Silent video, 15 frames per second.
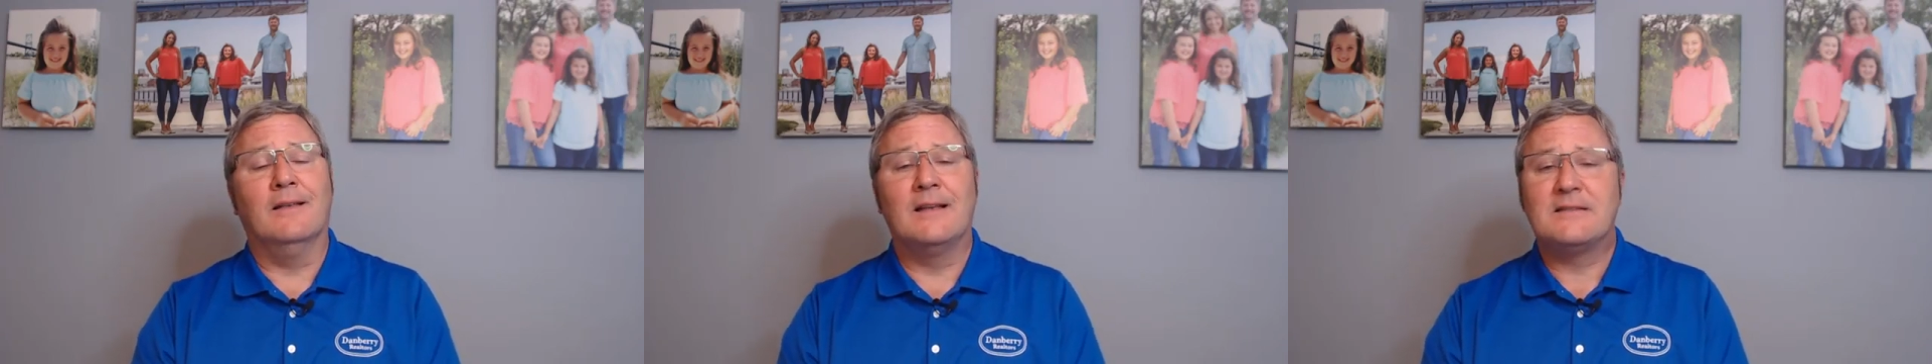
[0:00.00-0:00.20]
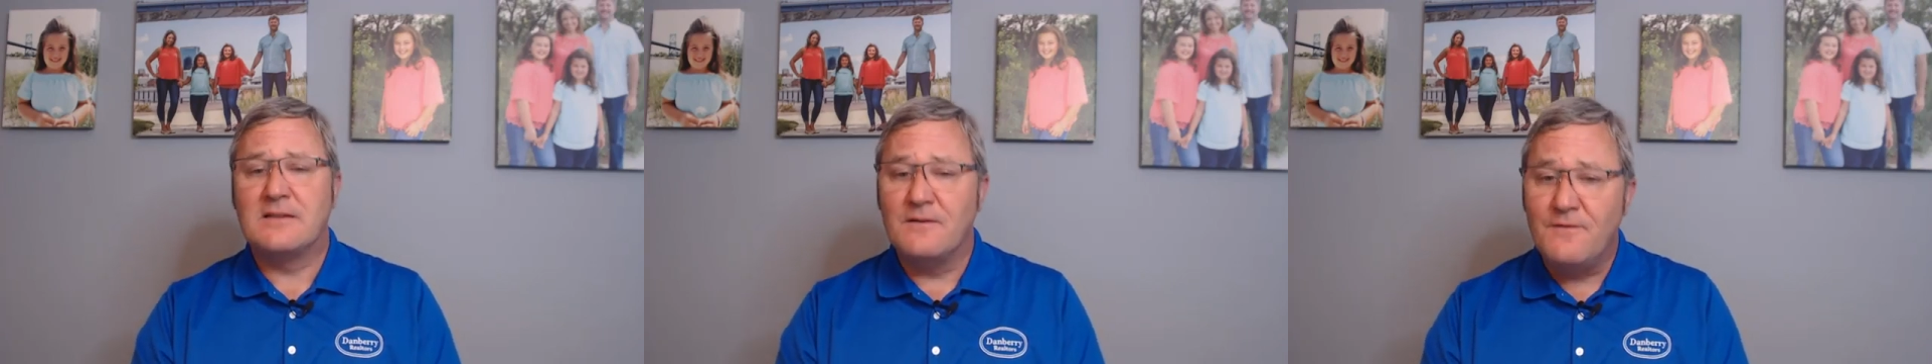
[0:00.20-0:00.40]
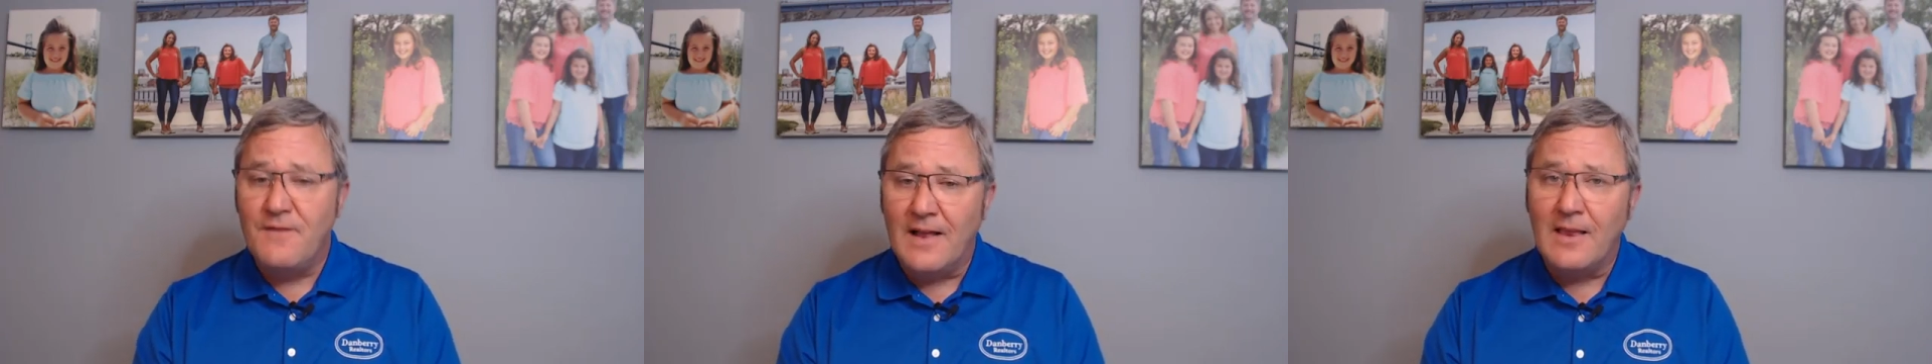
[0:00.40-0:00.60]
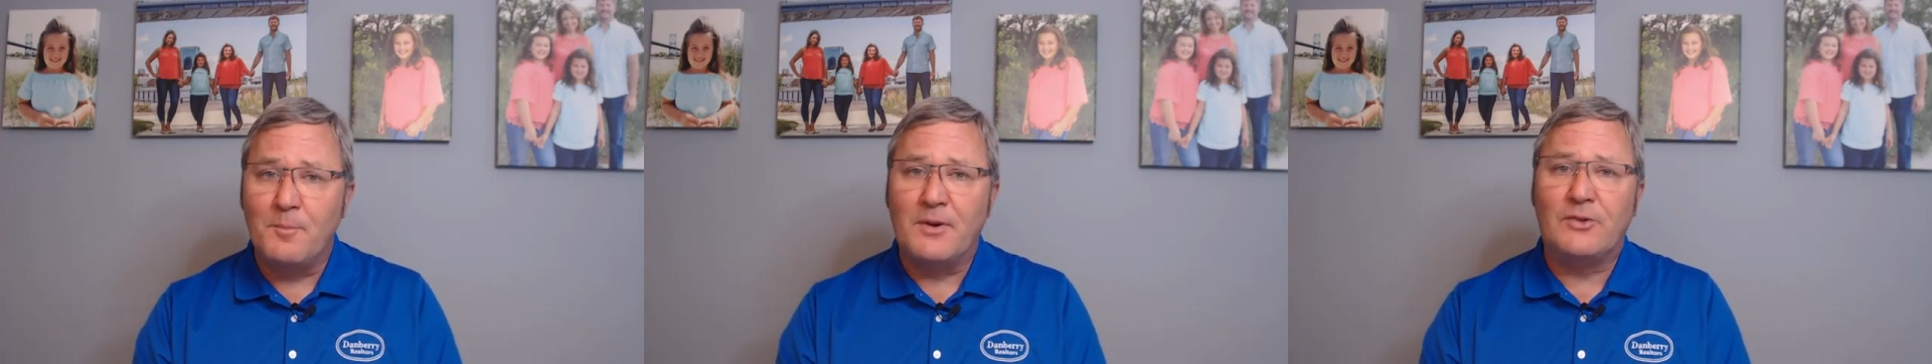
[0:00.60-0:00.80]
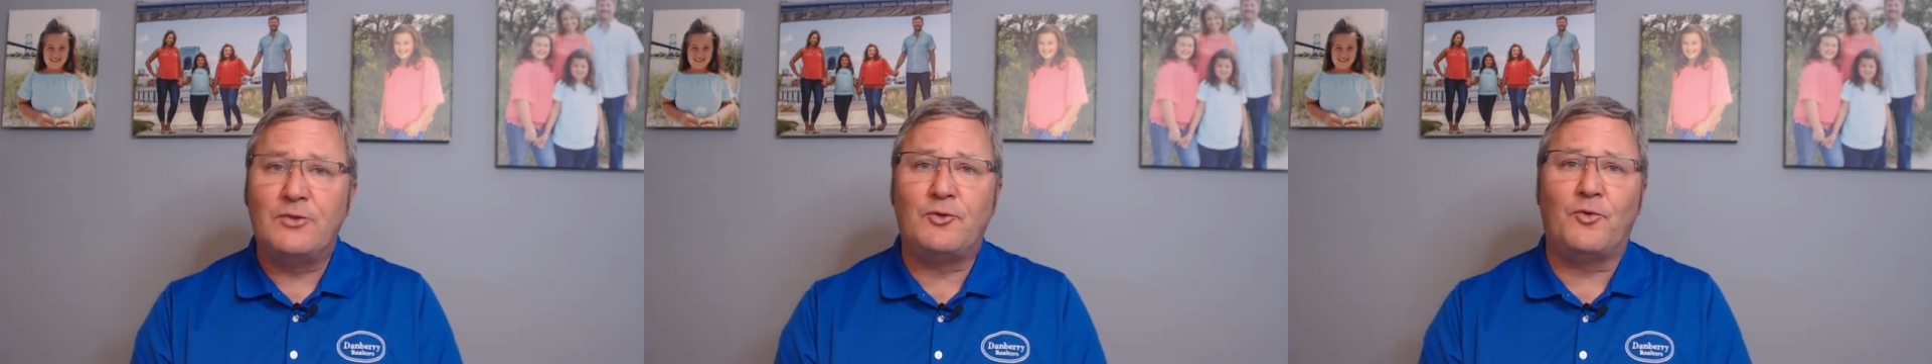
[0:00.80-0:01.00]
Let's
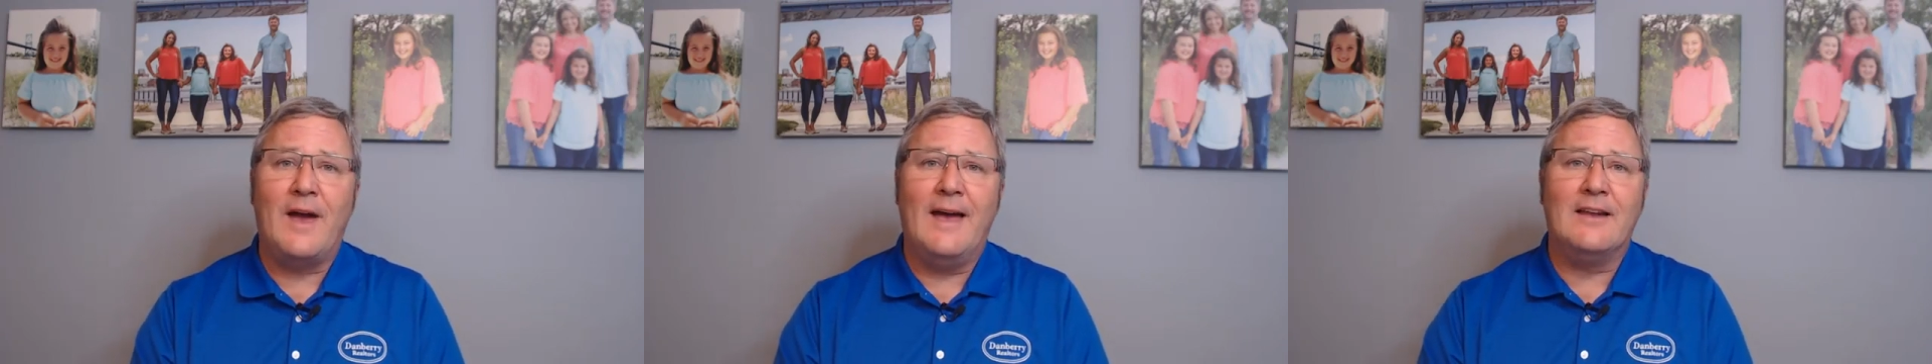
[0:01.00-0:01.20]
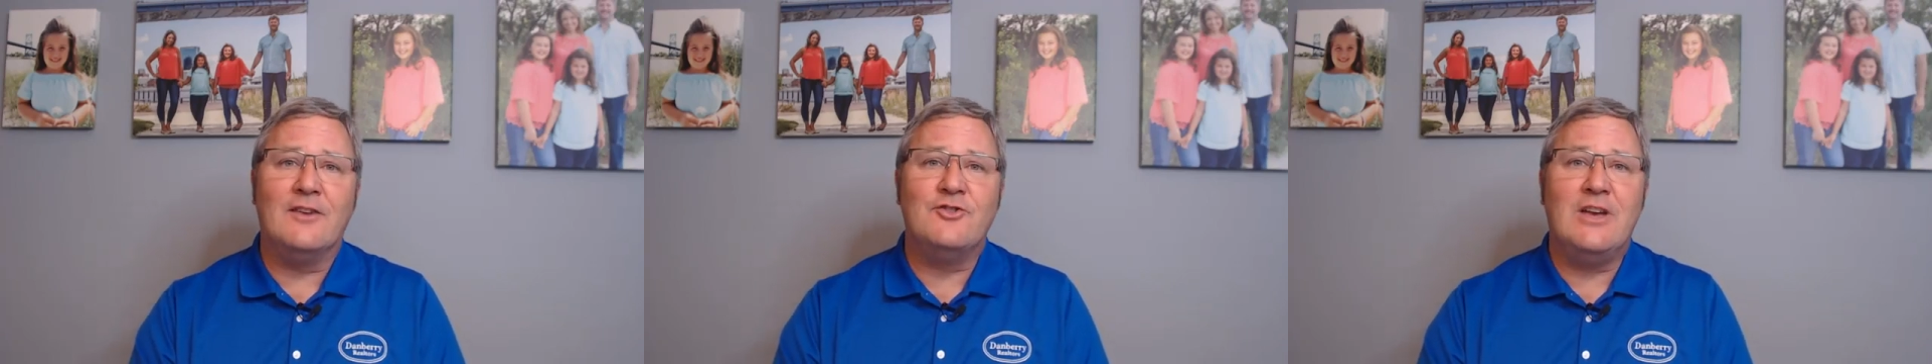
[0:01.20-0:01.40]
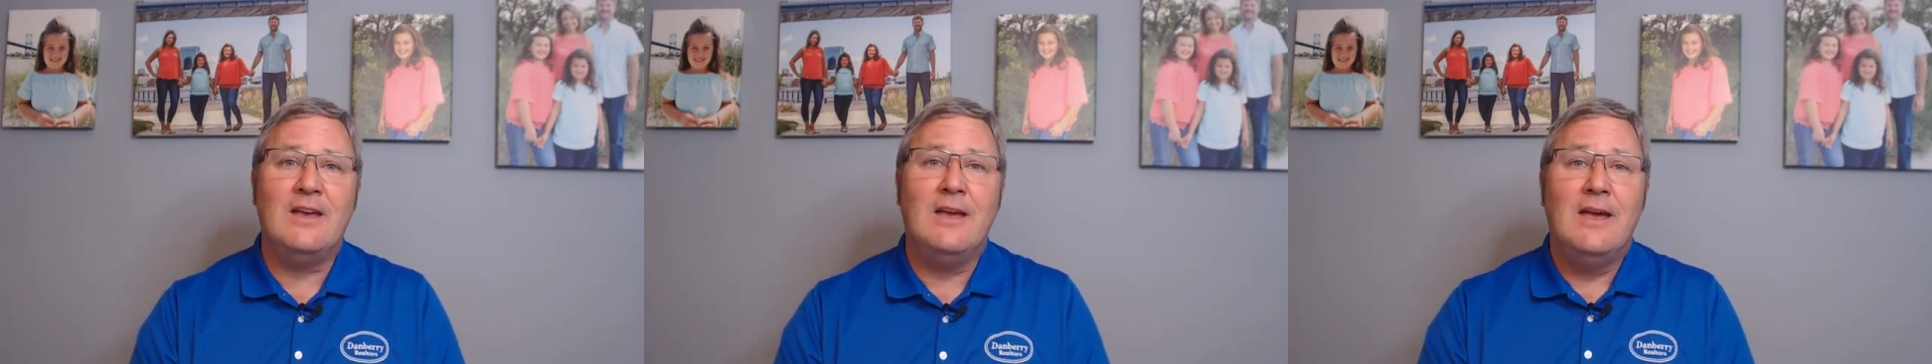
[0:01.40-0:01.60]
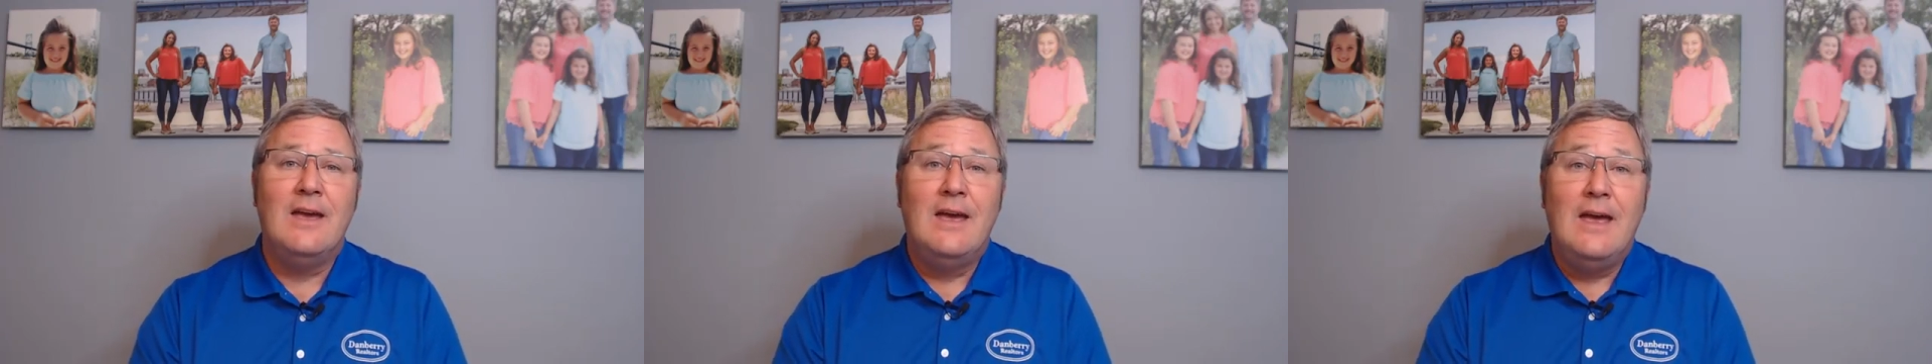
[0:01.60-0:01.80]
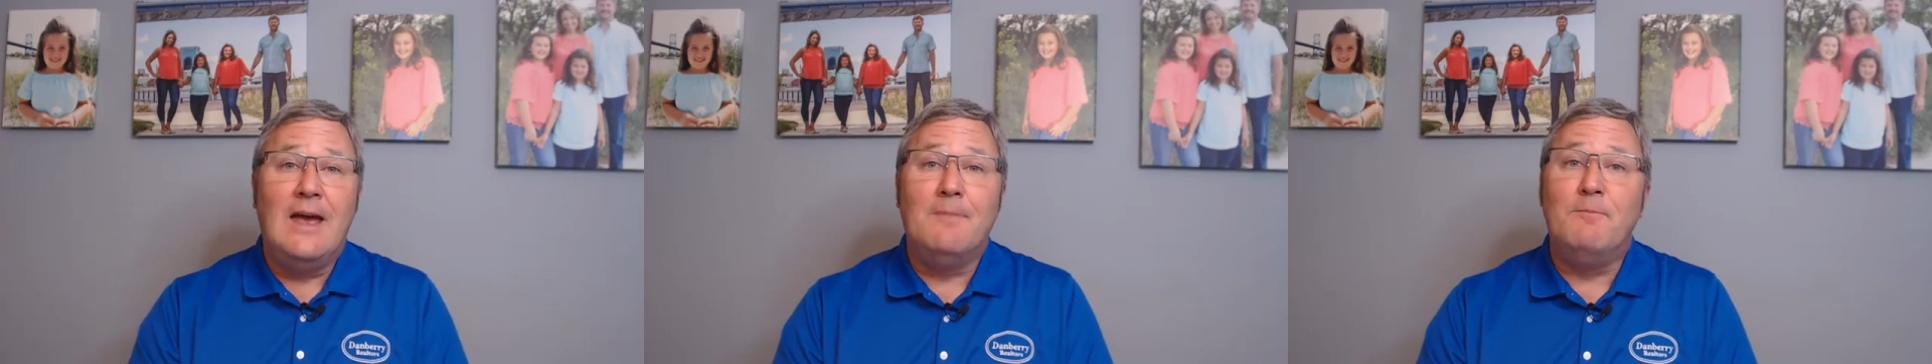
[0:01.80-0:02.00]
develop a strategy
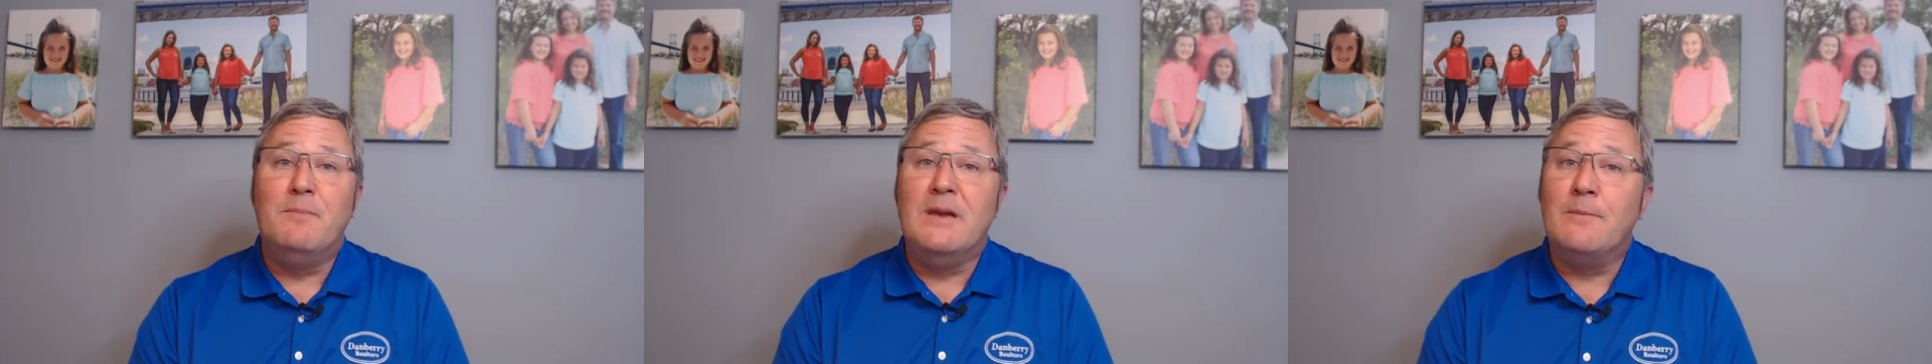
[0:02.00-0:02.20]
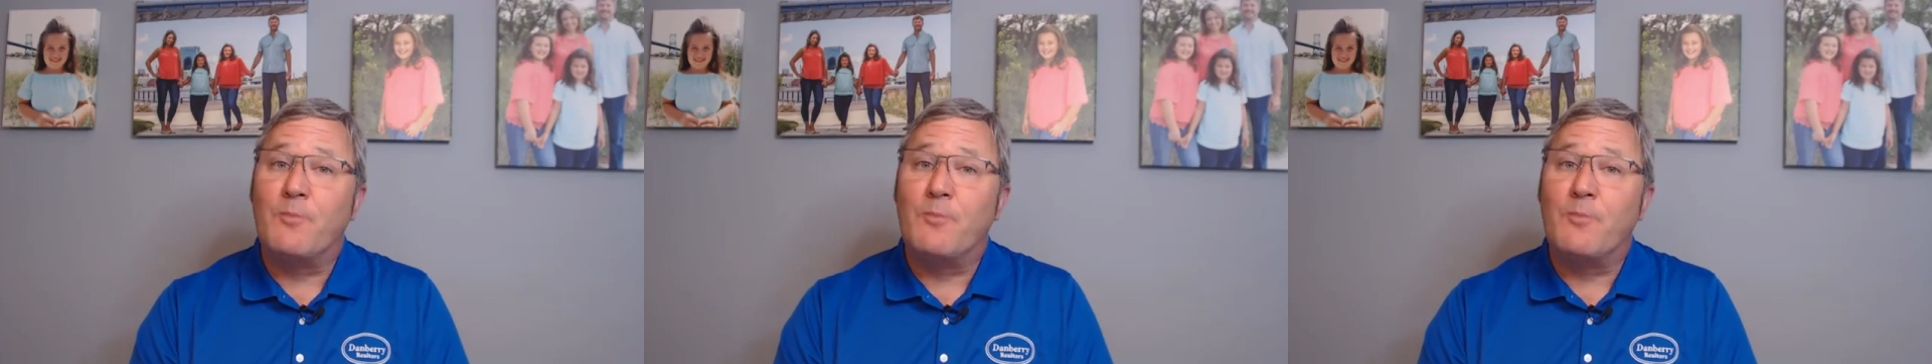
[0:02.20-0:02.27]
and be